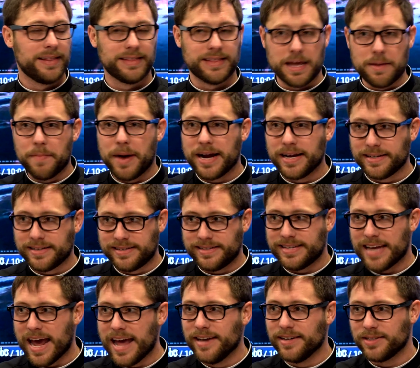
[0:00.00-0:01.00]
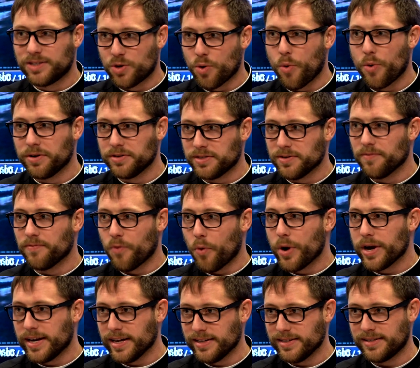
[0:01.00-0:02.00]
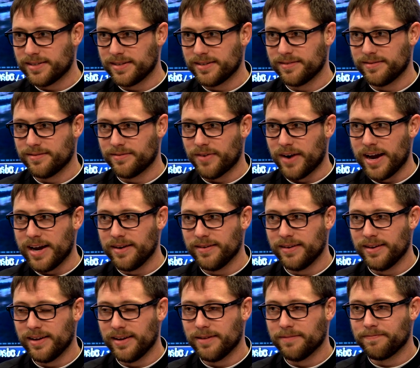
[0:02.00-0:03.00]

they might tend towards avoidant, right?